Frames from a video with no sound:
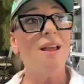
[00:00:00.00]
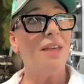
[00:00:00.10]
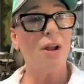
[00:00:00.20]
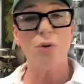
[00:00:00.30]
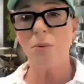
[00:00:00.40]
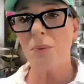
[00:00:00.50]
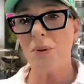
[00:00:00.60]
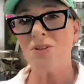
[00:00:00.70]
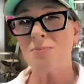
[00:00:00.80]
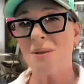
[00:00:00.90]
That group of
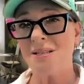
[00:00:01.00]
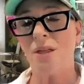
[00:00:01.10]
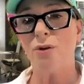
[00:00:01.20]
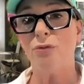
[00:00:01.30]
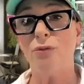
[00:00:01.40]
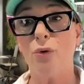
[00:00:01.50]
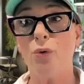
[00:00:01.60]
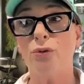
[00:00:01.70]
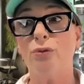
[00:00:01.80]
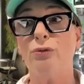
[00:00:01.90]
people has been together for
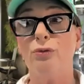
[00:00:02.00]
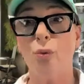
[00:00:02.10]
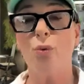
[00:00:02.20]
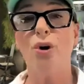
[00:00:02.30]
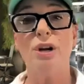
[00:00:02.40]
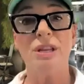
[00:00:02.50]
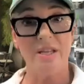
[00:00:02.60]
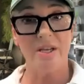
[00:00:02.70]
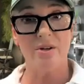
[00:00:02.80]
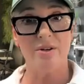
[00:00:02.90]
over 4
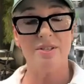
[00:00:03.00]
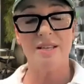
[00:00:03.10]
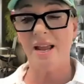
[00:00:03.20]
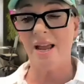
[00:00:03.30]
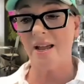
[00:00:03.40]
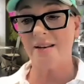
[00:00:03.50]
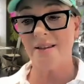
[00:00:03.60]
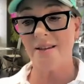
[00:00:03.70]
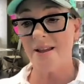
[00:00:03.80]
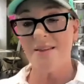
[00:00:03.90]
years,
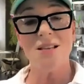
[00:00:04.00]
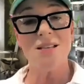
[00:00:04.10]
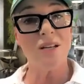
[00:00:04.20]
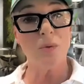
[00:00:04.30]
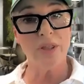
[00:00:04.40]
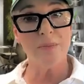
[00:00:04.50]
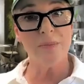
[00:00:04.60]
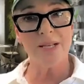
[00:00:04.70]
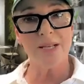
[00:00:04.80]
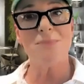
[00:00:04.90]
and they stick with it
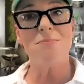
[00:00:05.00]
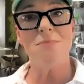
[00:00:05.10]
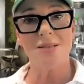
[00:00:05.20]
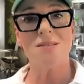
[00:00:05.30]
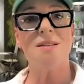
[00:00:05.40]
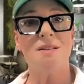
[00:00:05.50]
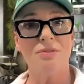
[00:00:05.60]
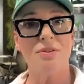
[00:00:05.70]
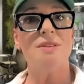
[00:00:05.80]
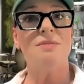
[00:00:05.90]
because it makes a
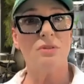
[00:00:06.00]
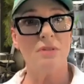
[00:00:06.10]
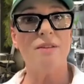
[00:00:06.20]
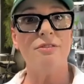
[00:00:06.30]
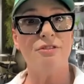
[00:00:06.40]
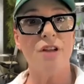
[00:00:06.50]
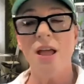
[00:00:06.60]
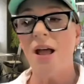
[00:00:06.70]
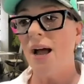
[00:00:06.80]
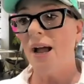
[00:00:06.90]
difference in their life.
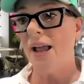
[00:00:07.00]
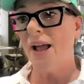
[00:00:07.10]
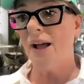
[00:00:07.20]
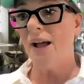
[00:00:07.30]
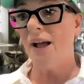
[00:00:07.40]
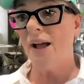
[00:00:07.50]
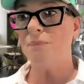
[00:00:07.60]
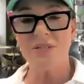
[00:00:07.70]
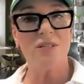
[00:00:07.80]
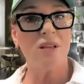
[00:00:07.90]
I have
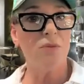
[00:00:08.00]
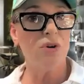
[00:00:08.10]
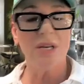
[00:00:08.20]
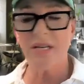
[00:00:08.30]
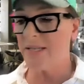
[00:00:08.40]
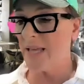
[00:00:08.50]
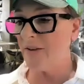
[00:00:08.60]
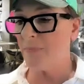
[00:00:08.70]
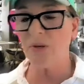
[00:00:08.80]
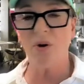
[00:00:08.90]
business communities
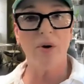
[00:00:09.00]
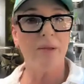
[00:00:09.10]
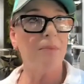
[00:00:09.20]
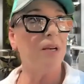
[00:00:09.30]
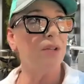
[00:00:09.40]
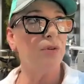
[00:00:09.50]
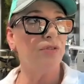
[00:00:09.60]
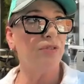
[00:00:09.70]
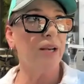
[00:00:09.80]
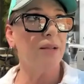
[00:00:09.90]
that have been going Monday
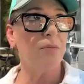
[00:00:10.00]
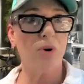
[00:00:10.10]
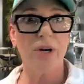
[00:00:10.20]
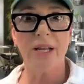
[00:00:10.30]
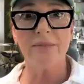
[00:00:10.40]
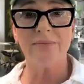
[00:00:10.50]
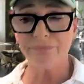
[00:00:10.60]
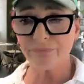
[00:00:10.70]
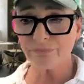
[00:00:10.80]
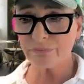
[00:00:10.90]
through Friday morning
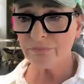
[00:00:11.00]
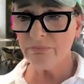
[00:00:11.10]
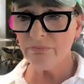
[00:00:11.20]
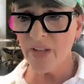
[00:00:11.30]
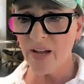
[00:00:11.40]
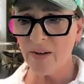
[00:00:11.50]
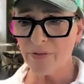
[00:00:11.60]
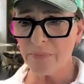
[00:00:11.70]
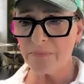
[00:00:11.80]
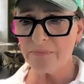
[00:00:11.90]

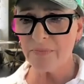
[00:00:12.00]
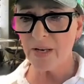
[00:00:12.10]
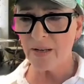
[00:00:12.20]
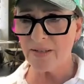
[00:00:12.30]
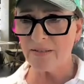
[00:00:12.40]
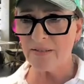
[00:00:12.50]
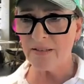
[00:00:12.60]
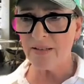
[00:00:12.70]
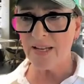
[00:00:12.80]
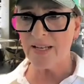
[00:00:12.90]
from
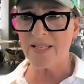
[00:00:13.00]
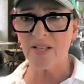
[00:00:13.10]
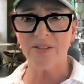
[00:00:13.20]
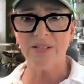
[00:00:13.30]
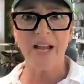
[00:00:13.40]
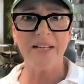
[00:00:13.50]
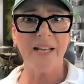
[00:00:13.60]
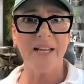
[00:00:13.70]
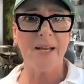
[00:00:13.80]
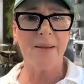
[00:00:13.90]
8 till 9
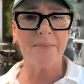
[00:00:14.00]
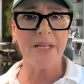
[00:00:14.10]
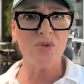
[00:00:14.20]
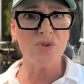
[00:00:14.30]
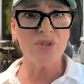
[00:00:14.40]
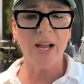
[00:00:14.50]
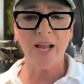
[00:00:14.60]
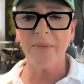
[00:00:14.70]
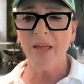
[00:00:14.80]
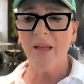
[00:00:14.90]
a.m. Eastern time,